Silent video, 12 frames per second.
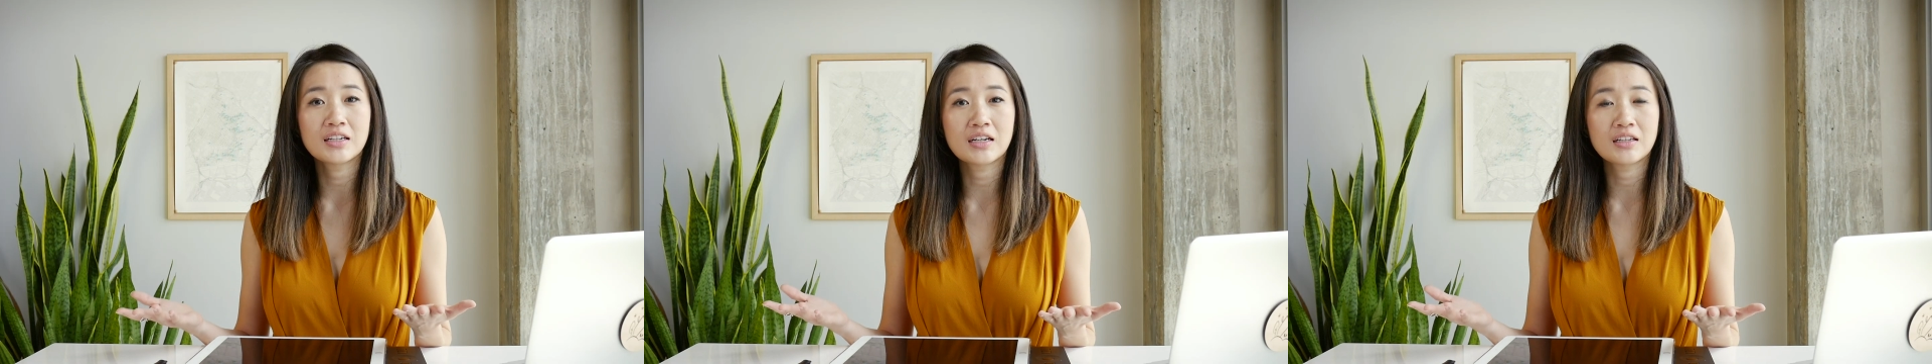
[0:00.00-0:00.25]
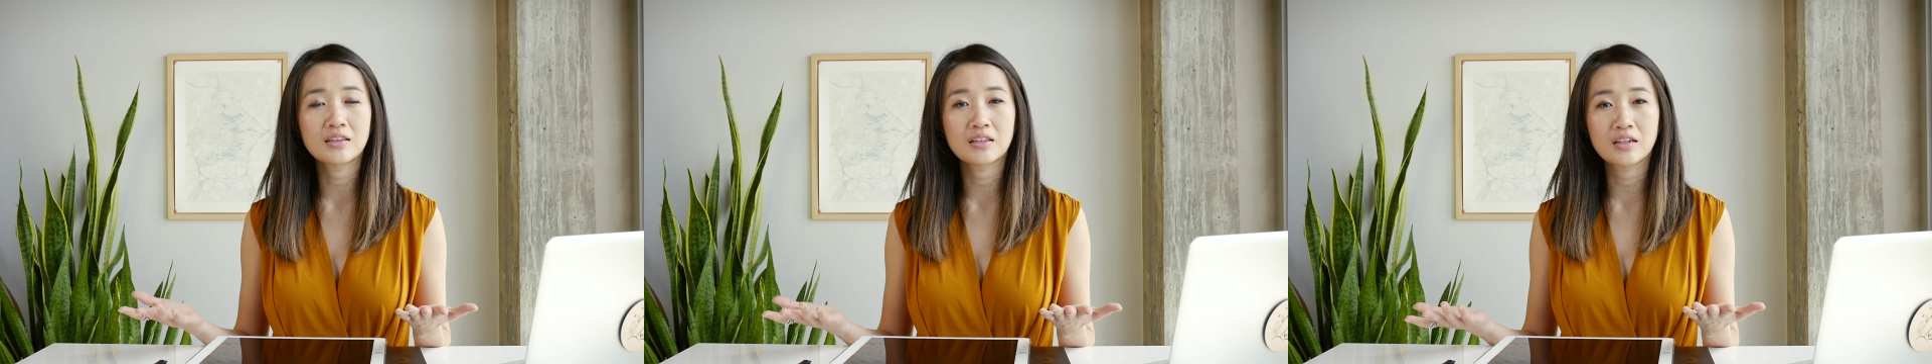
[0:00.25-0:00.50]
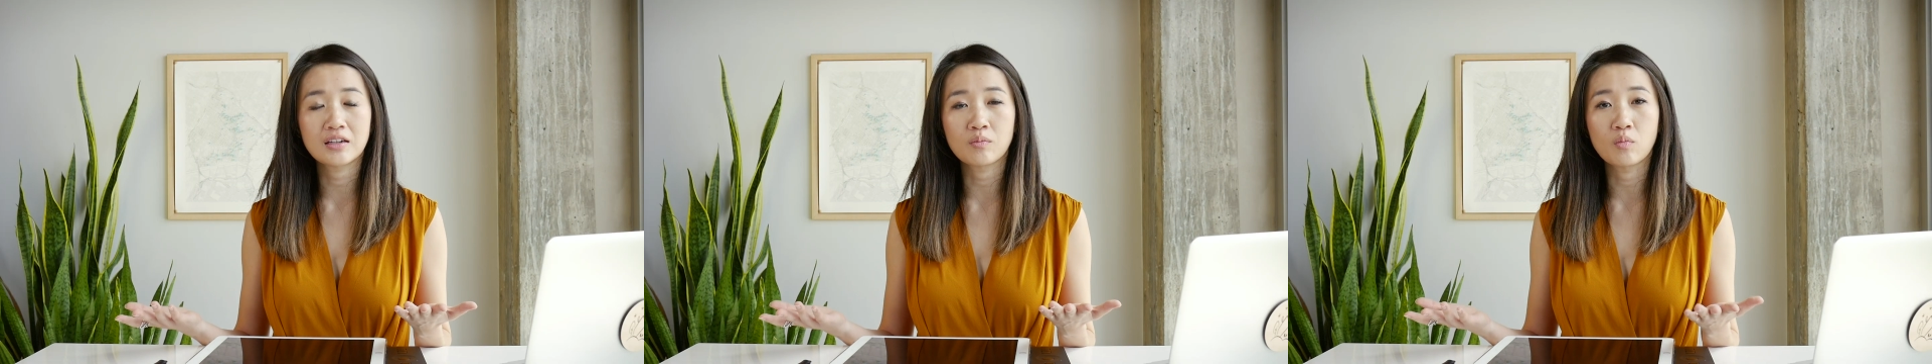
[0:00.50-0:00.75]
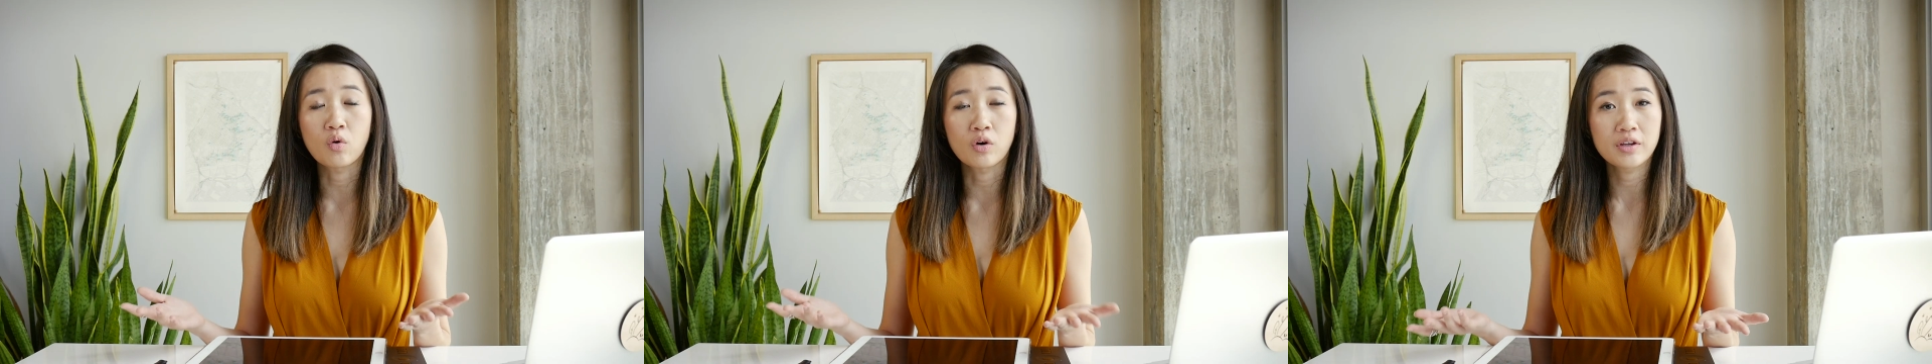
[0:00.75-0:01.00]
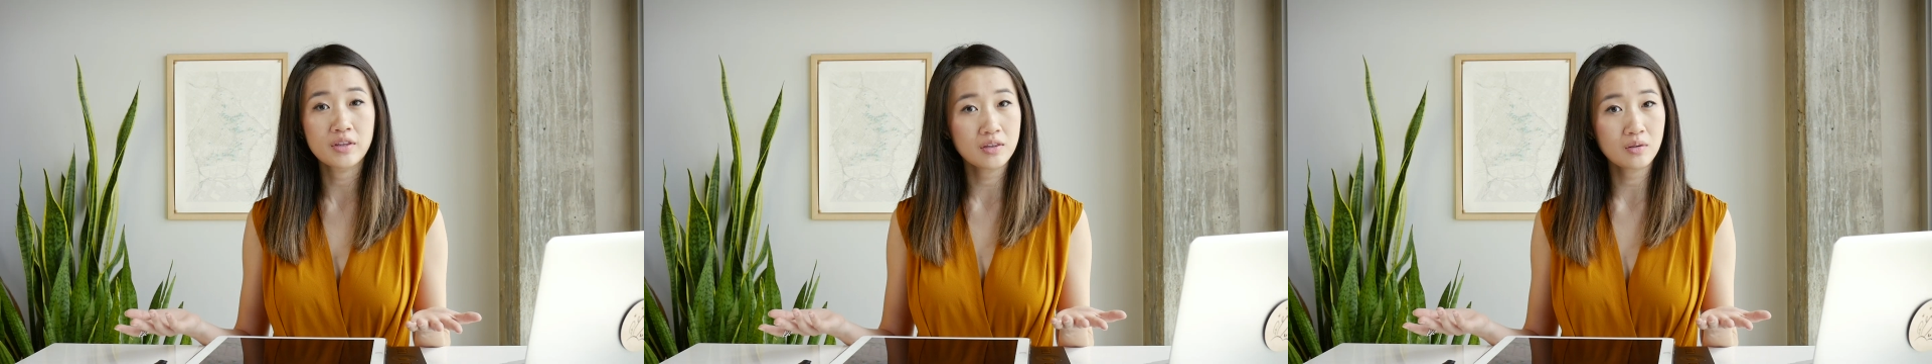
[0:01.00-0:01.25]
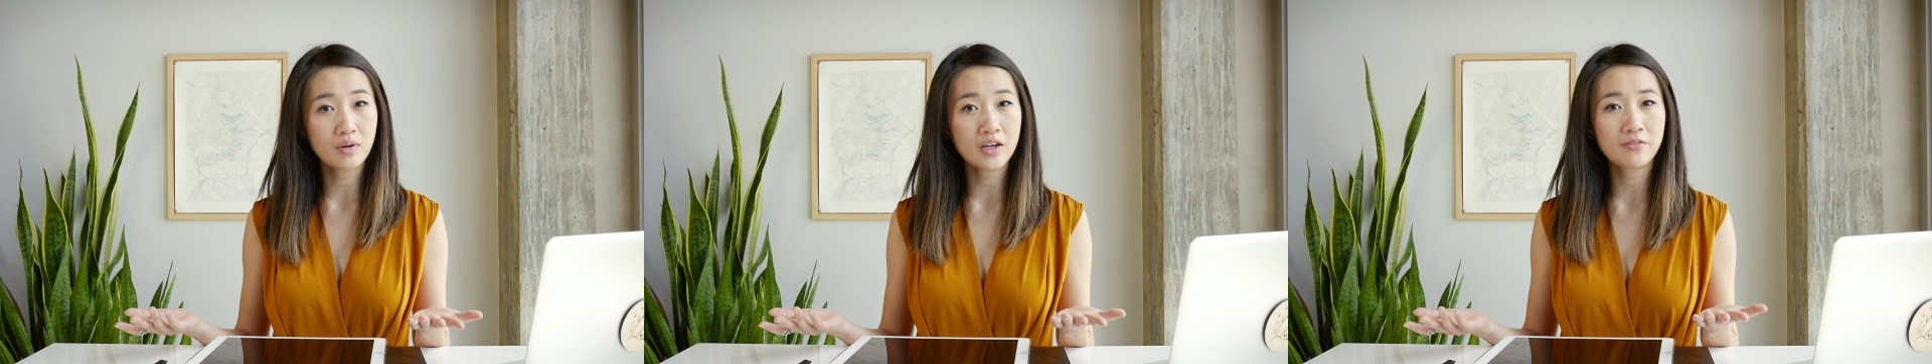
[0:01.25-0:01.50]
anything more than
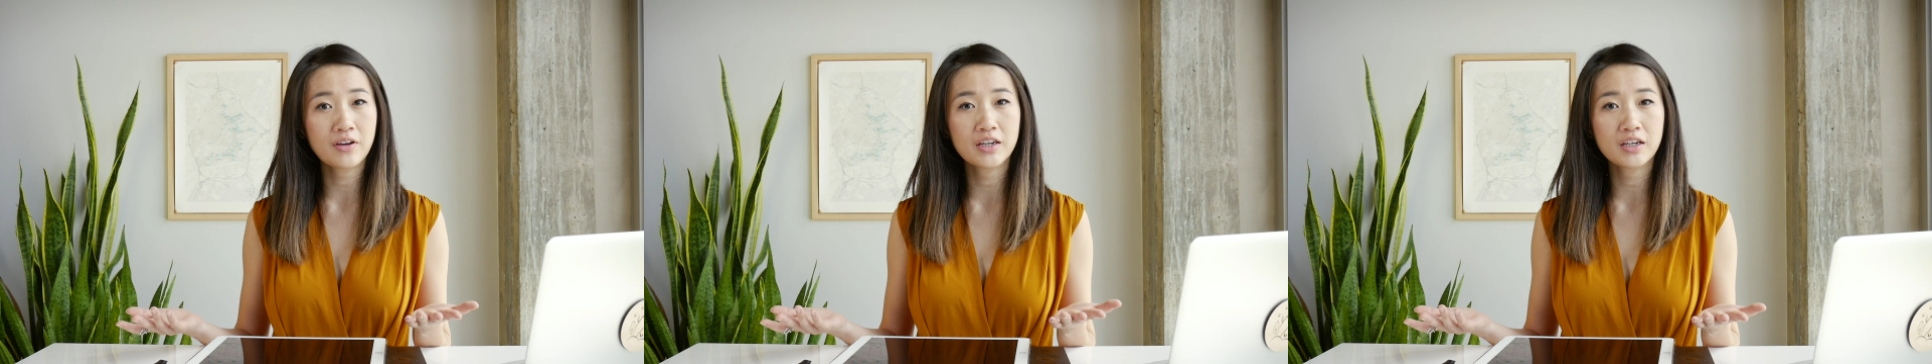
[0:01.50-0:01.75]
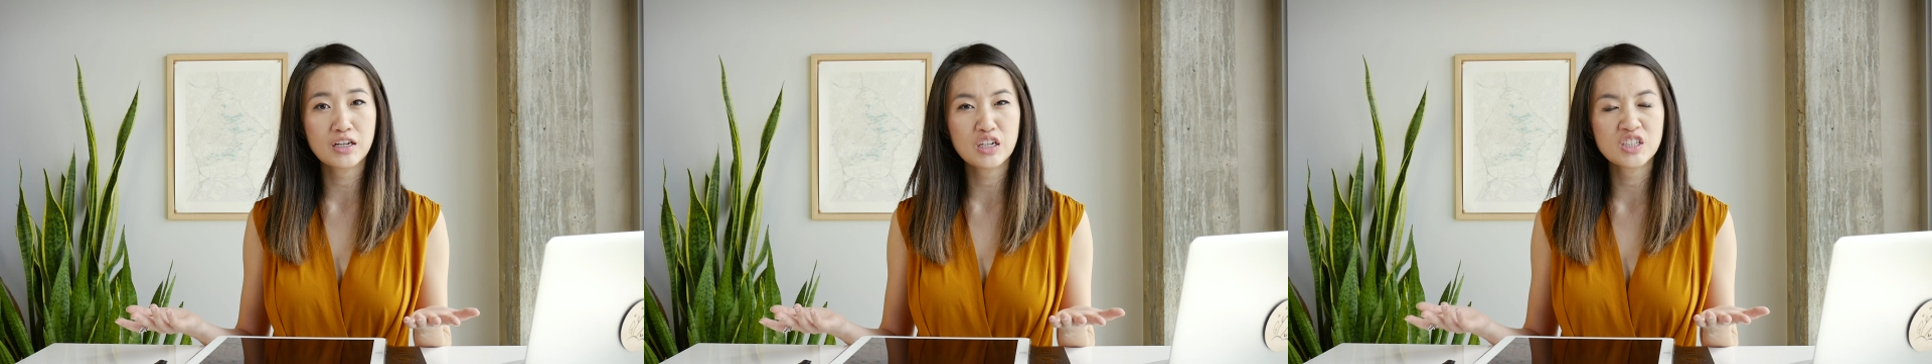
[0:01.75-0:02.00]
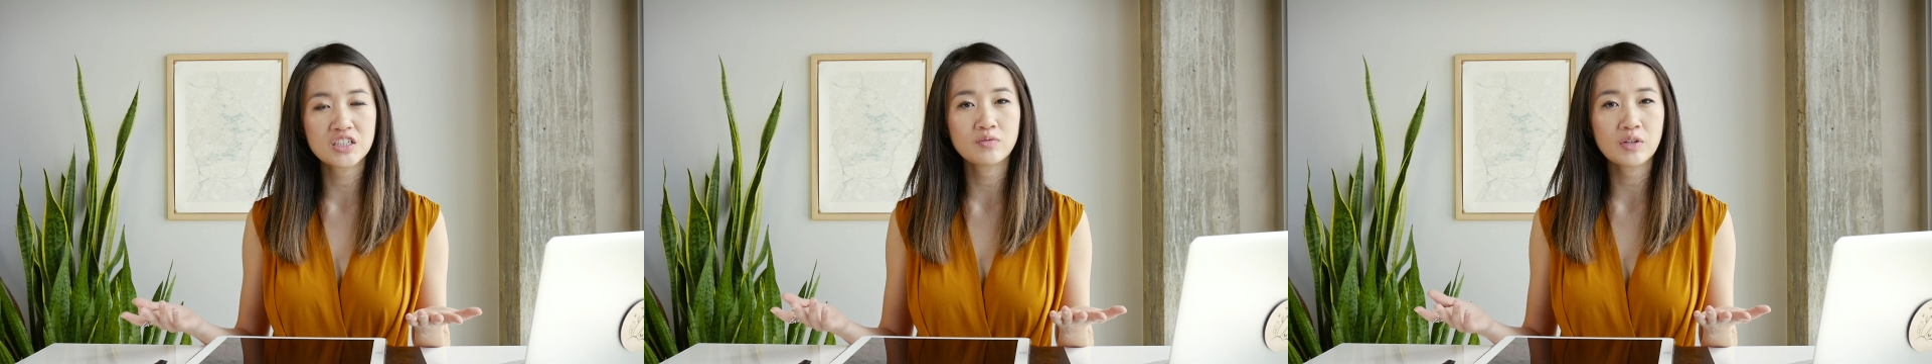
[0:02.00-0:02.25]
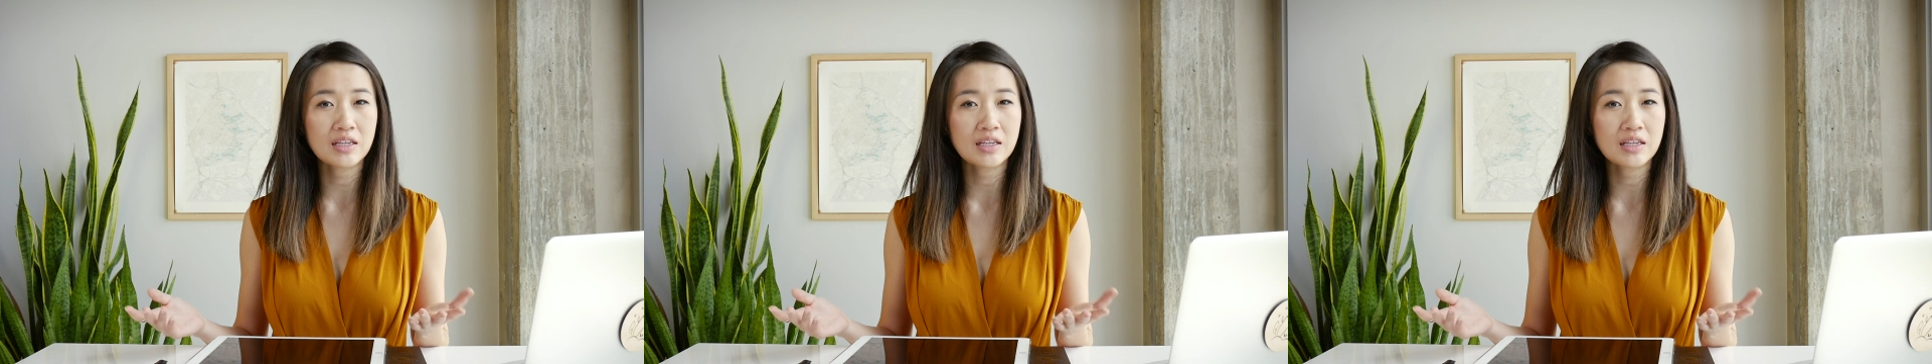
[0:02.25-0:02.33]
the Wi-Fi connection.